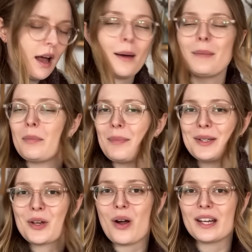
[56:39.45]
maybe be
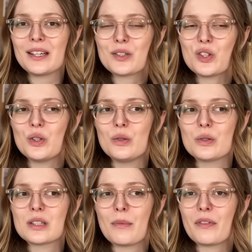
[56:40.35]
talking to
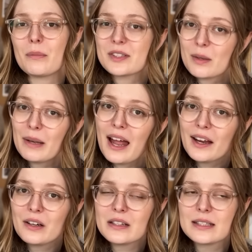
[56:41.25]
some of the
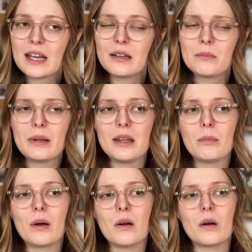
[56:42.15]
suppliers and
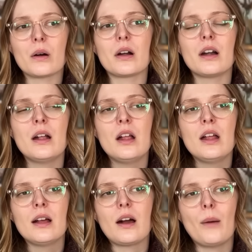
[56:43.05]
people or
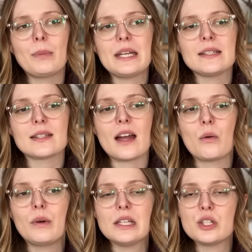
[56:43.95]
companies that
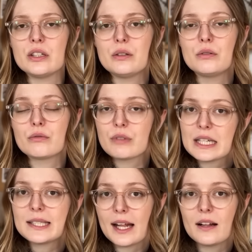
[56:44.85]
we do
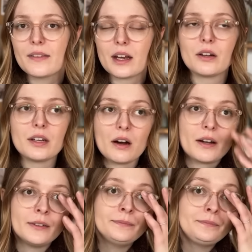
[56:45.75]
resell their
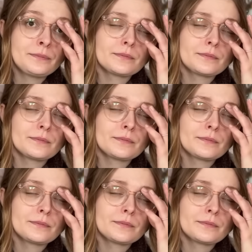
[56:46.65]
yarn.